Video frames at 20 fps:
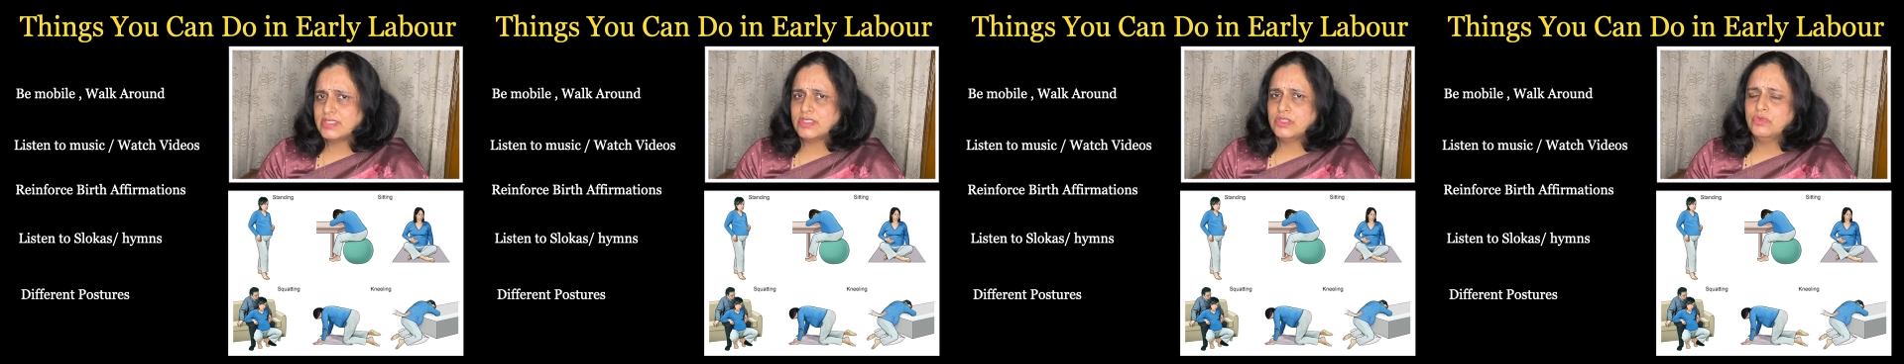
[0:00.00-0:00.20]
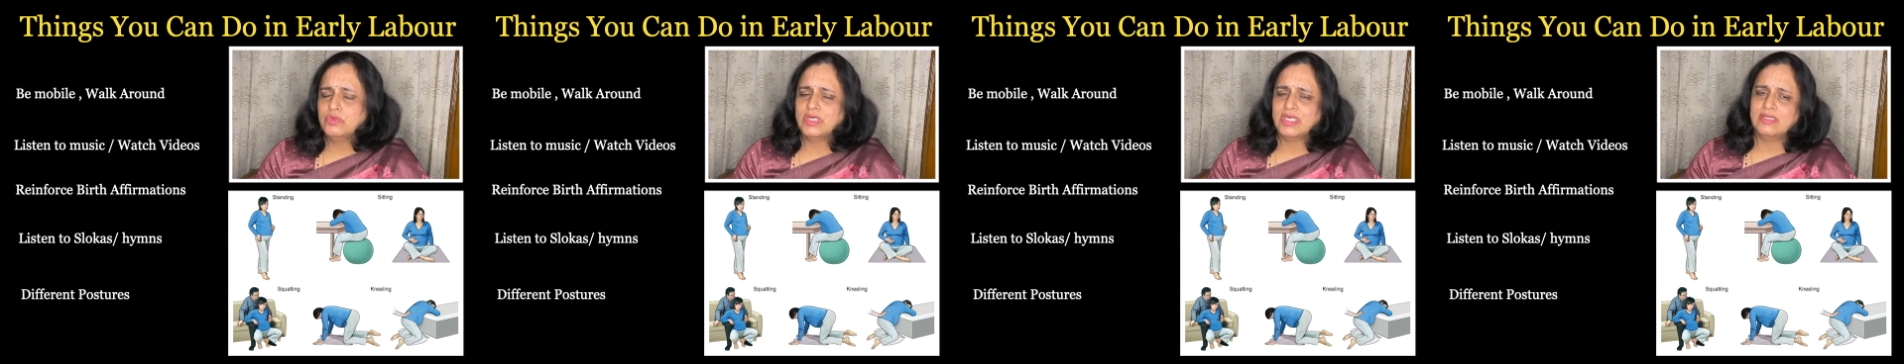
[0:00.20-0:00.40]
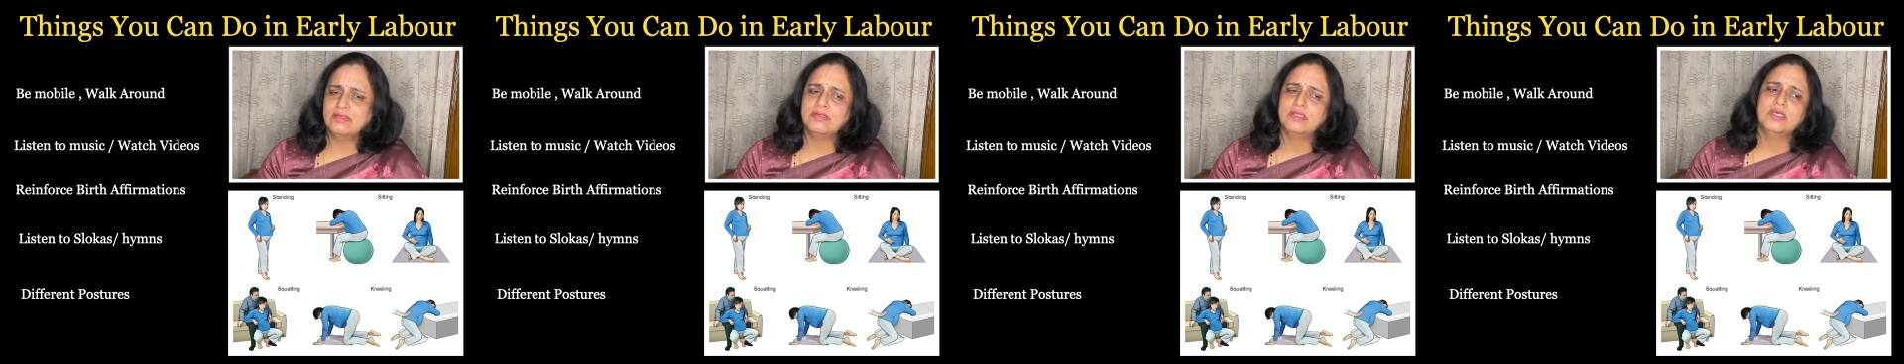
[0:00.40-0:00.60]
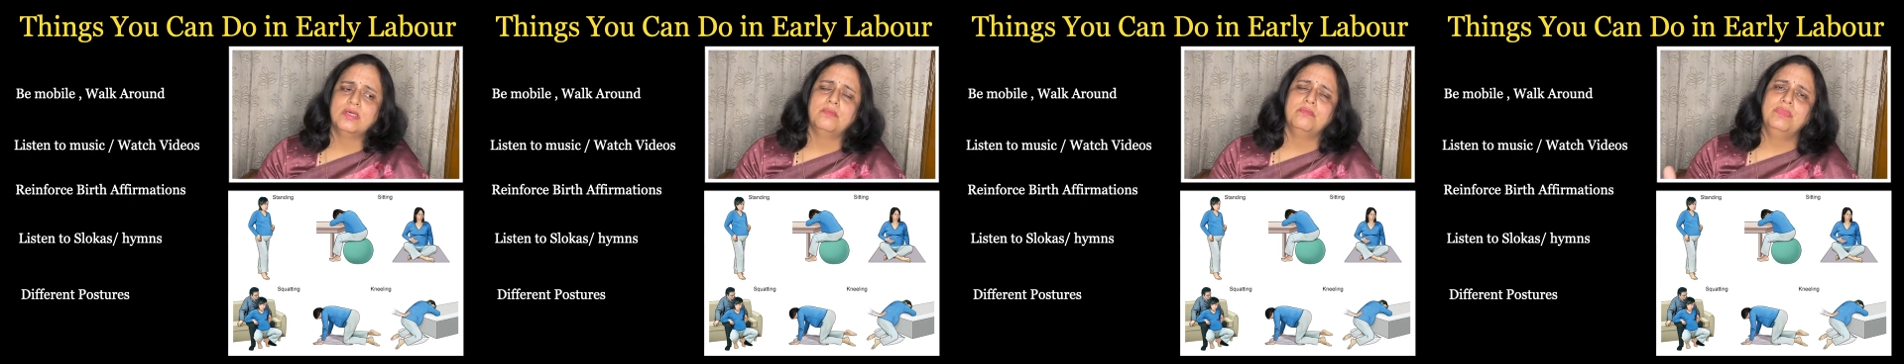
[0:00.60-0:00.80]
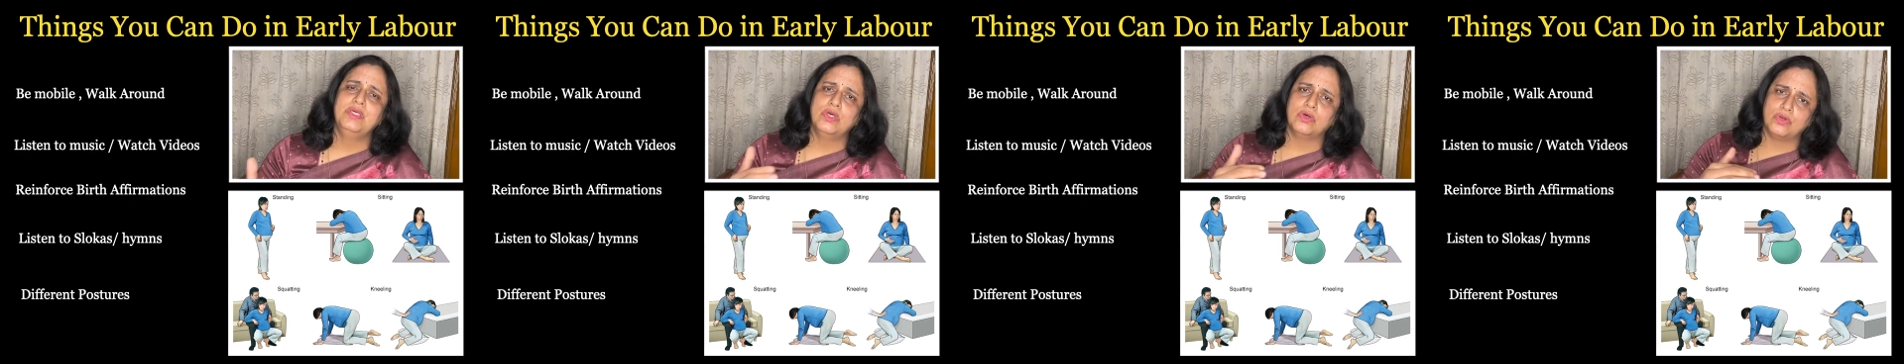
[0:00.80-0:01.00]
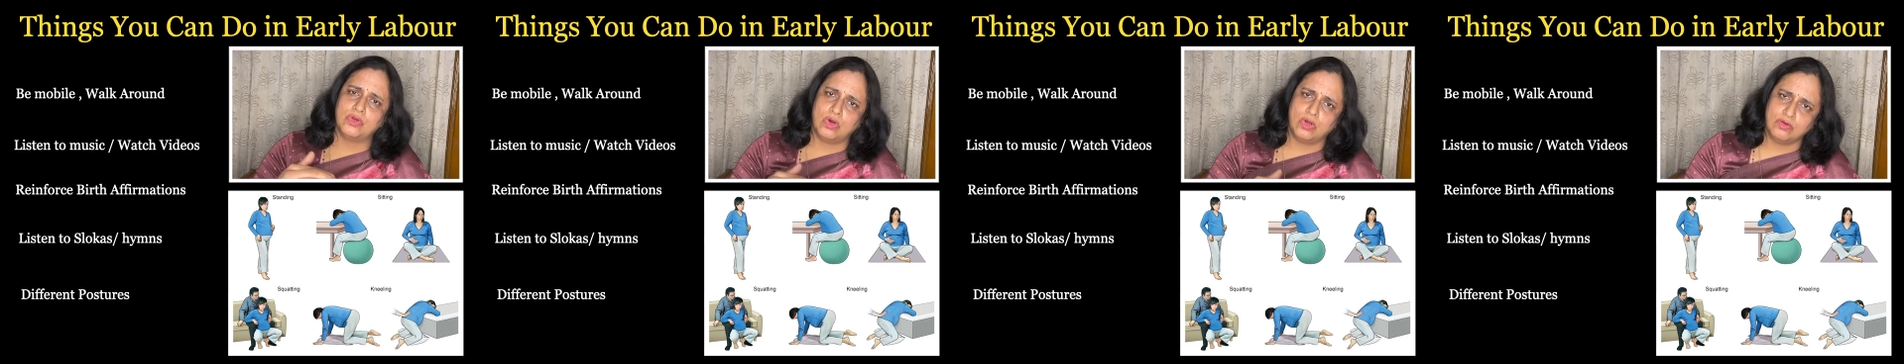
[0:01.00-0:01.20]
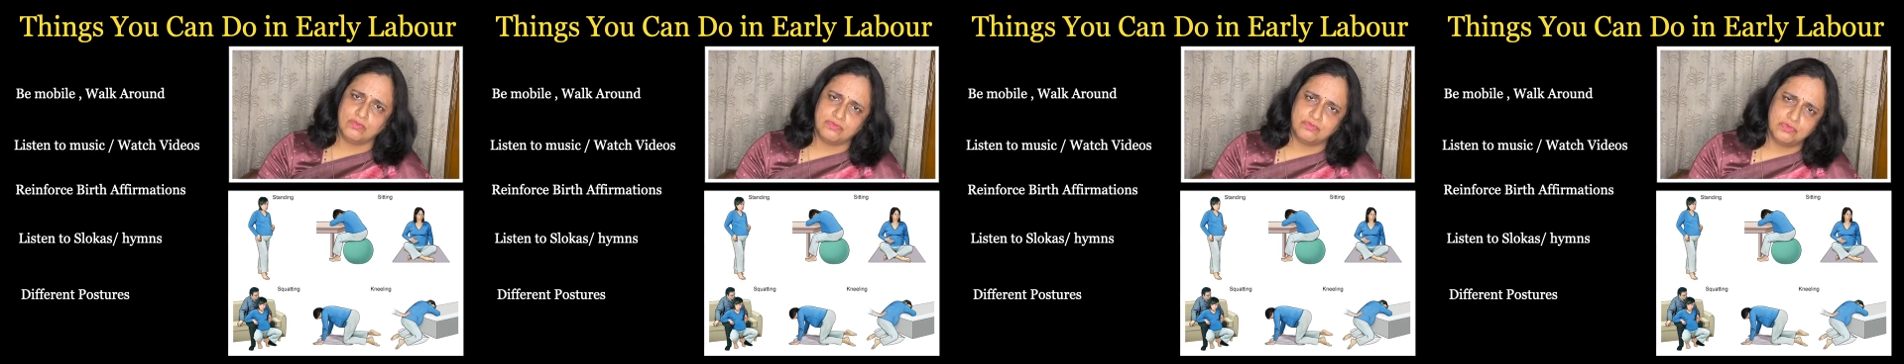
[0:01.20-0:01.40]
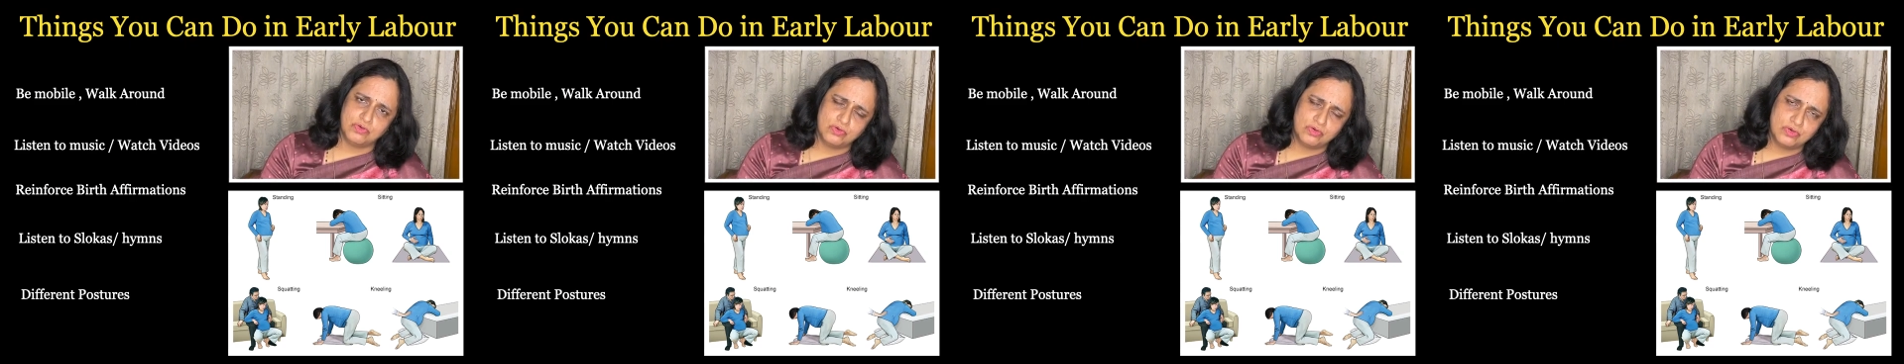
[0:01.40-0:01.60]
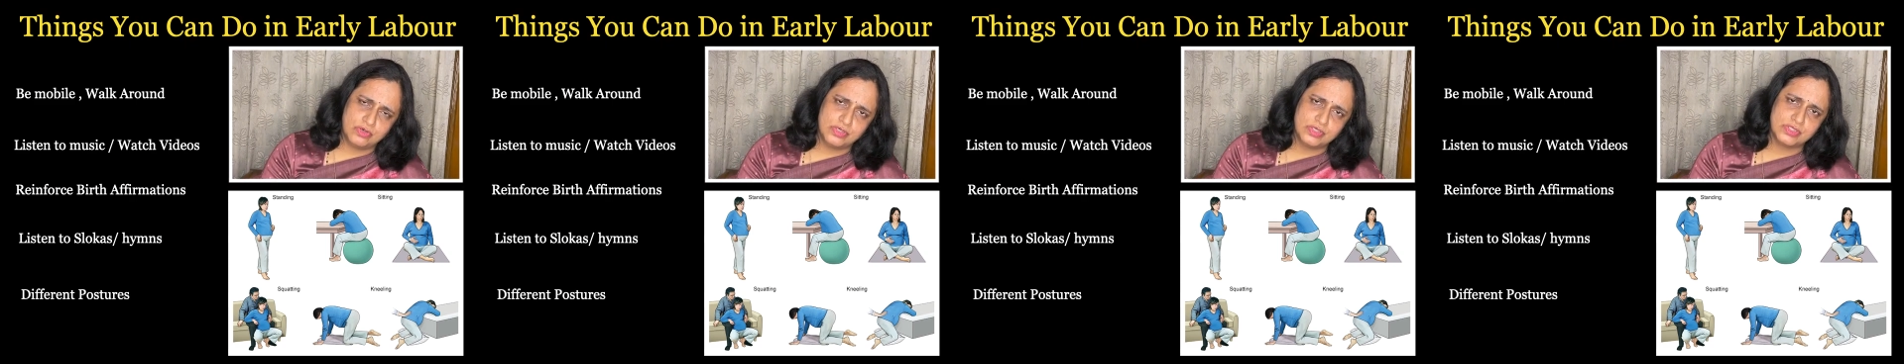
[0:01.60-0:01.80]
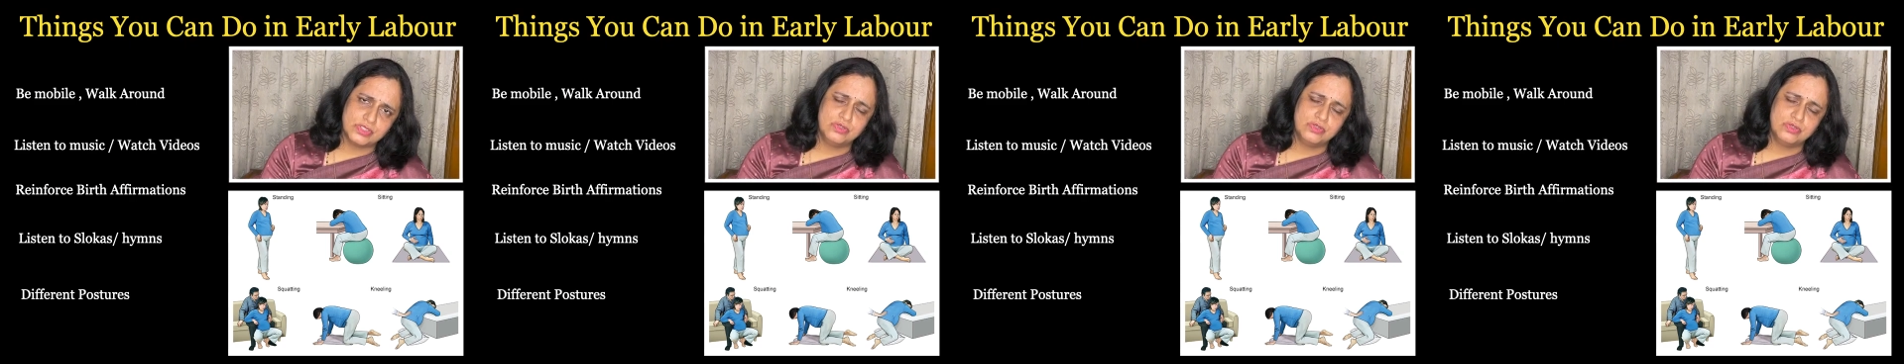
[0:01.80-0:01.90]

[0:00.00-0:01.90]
You can be on all fours,